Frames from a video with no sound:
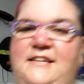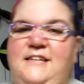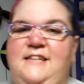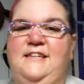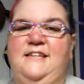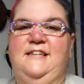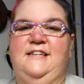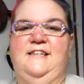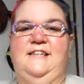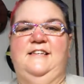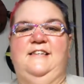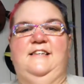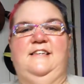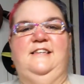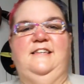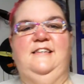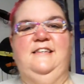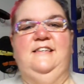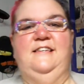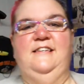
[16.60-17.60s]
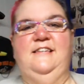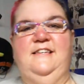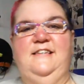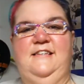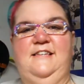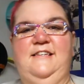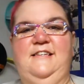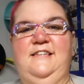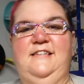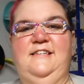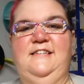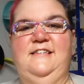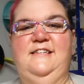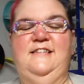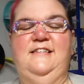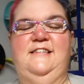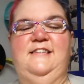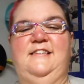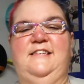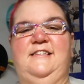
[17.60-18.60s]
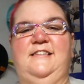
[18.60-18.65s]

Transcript: (no one is talking)